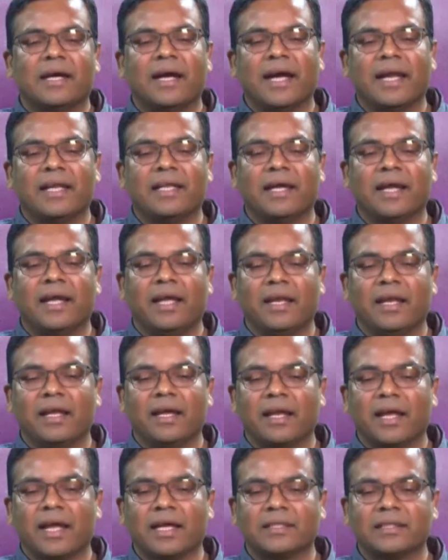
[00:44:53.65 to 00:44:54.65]
and the
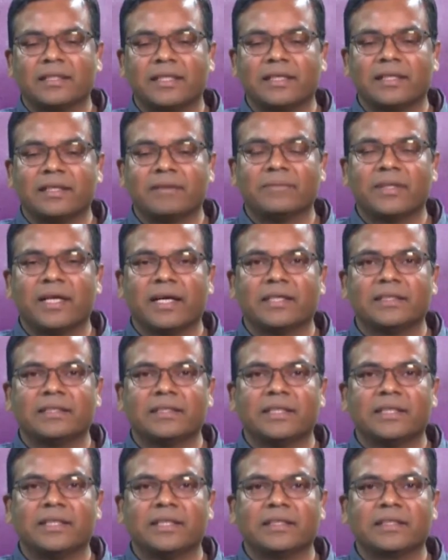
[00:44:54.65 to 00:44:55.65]
inner extent of the
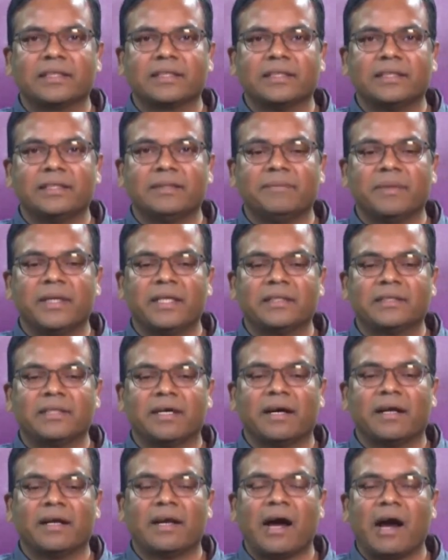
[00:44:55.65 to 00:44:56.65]
accretion disk depends
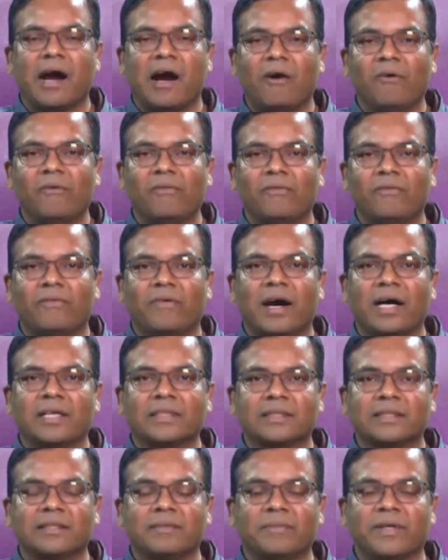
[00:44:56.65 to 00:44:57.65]
on how
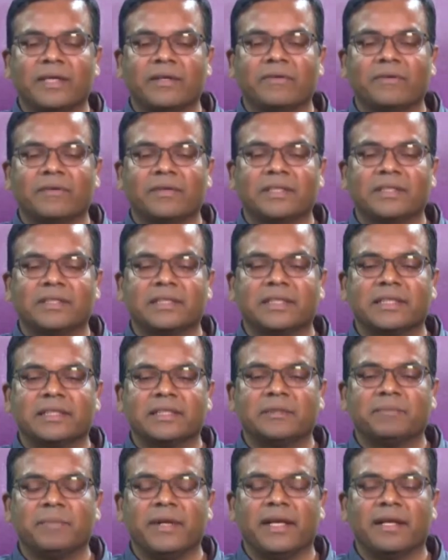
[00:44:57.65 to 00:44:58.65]
fast the black hole is
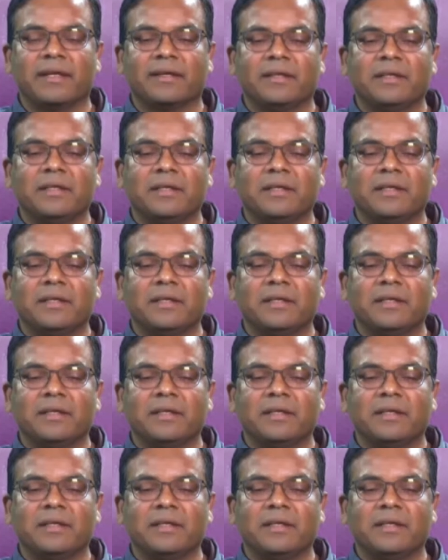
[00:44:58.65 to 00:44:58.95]
spinning.